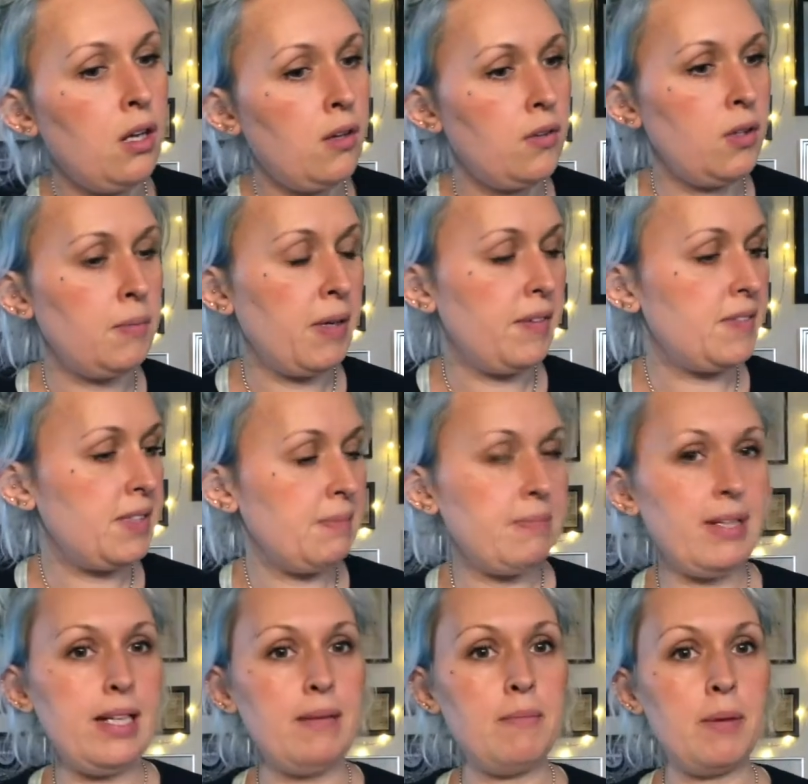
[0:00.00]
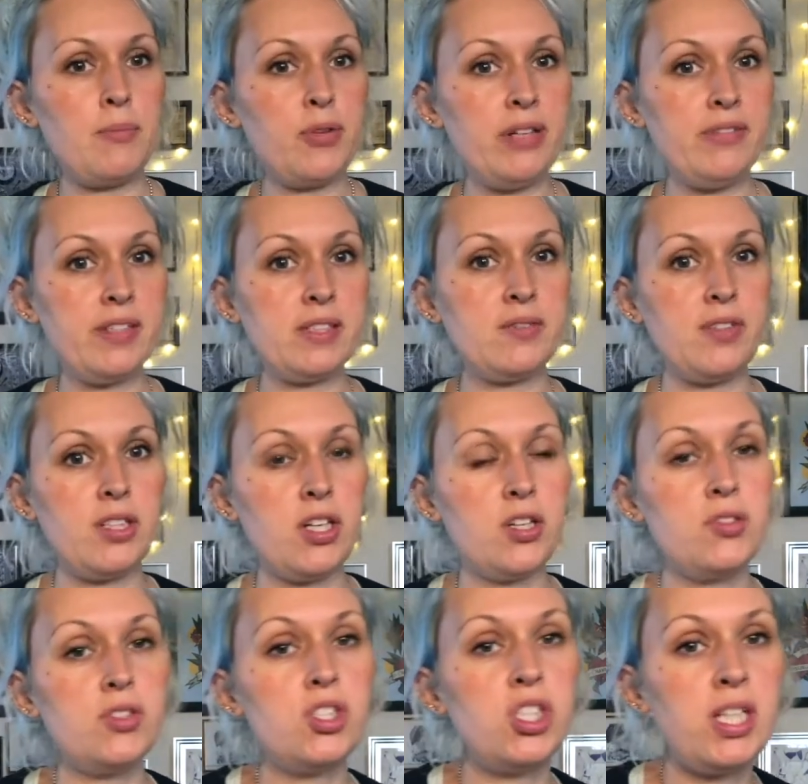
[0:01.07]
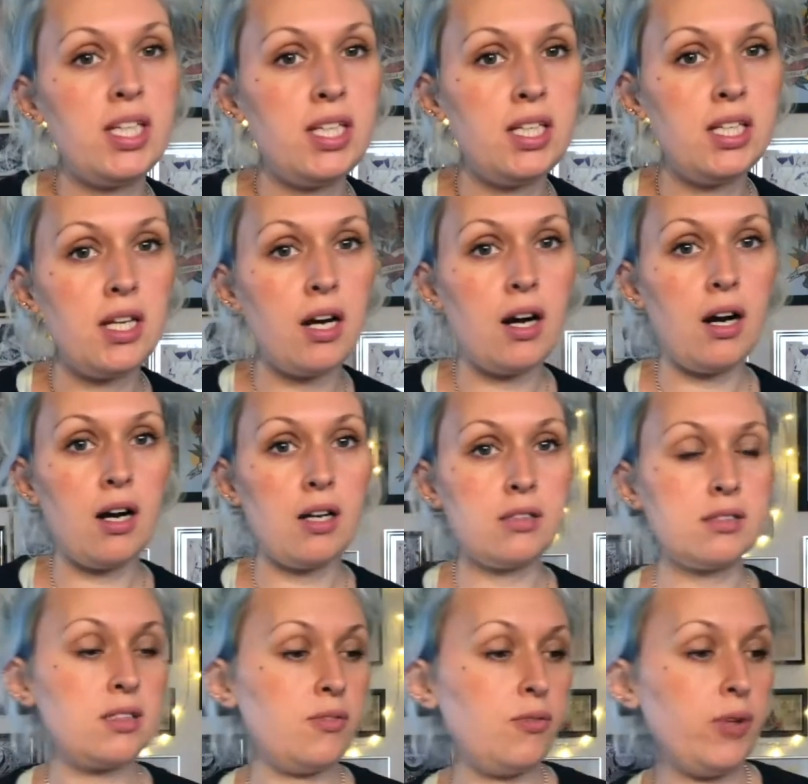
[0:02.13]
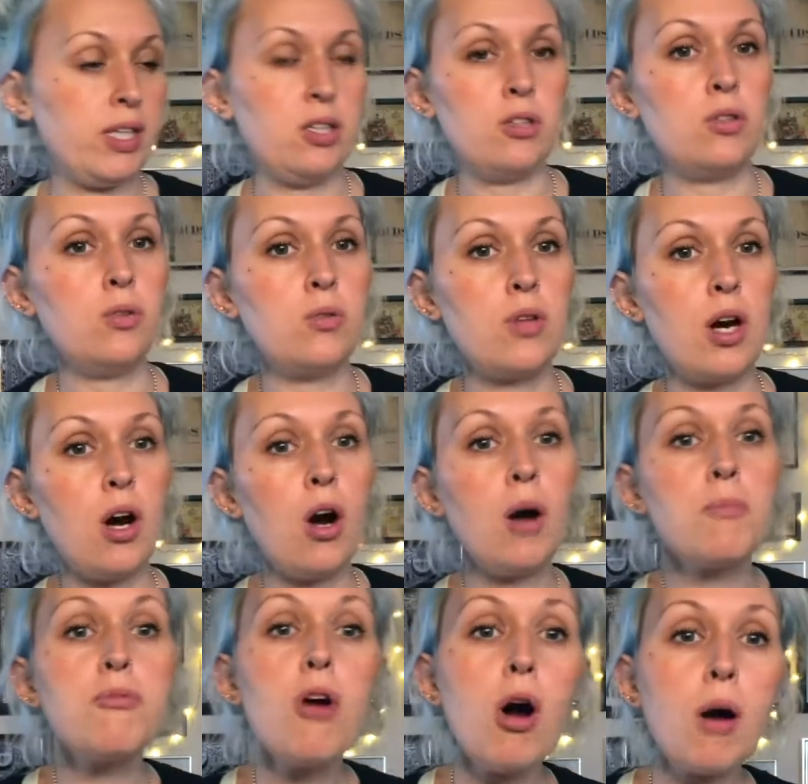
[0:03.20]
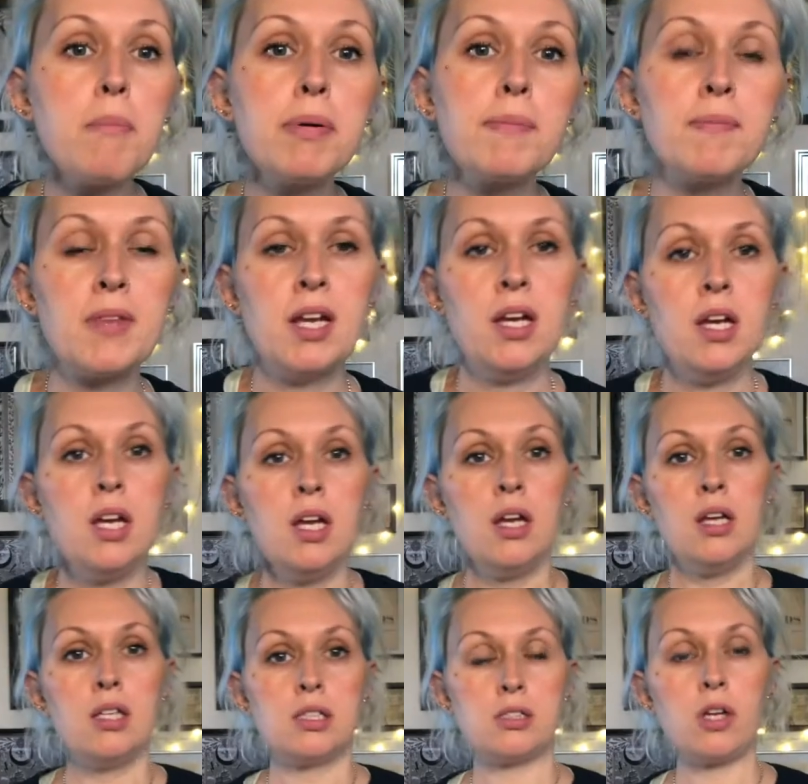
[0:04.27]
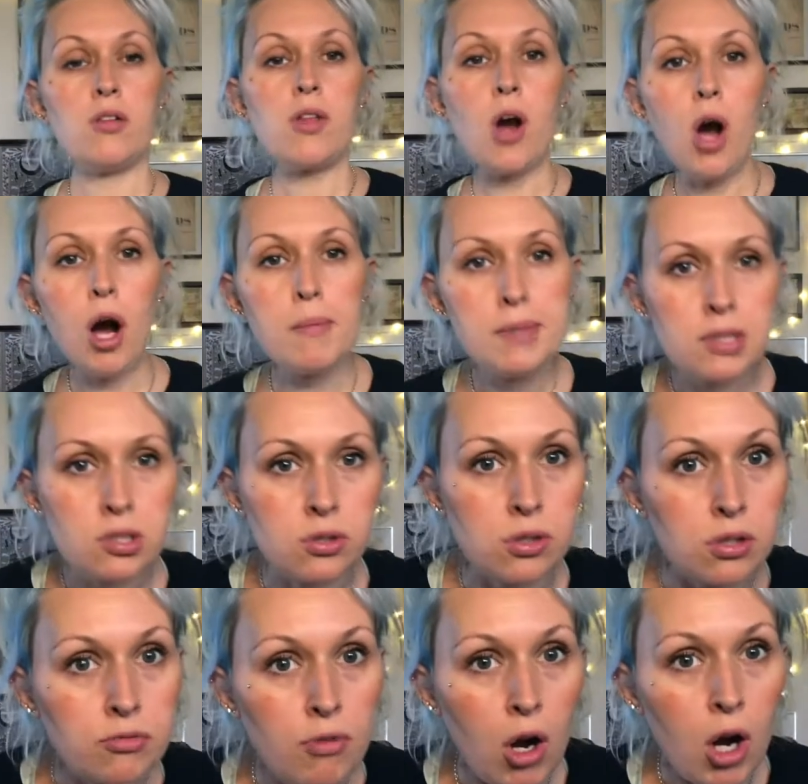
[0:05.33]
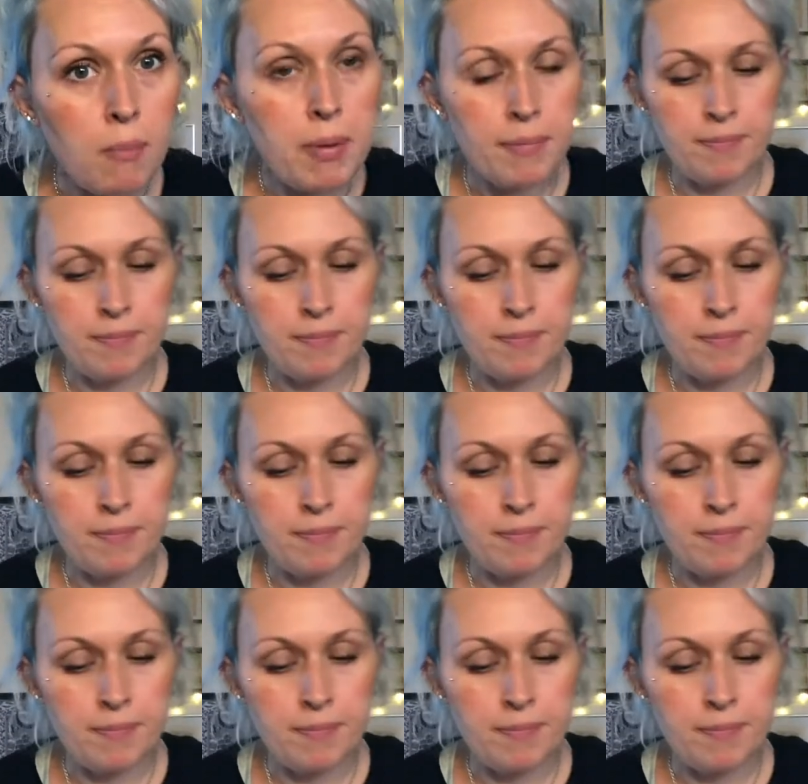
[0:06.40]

You might have seen Millie in my previous videos. She asked if we could call the hob Rob. So the hob is called Rob.